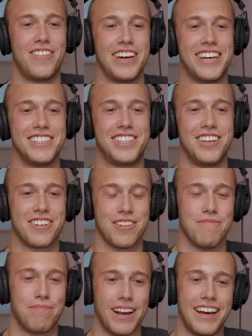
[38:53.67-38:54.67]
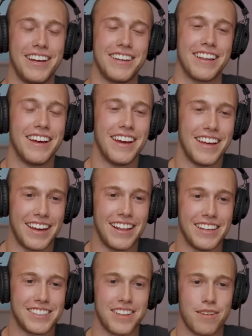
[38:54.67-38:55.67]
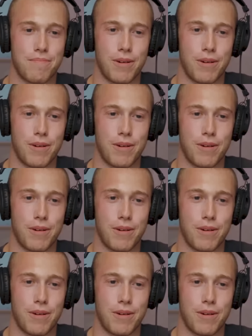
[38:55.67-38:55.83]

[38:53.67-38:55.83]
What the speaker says: Because you complained that they listened to the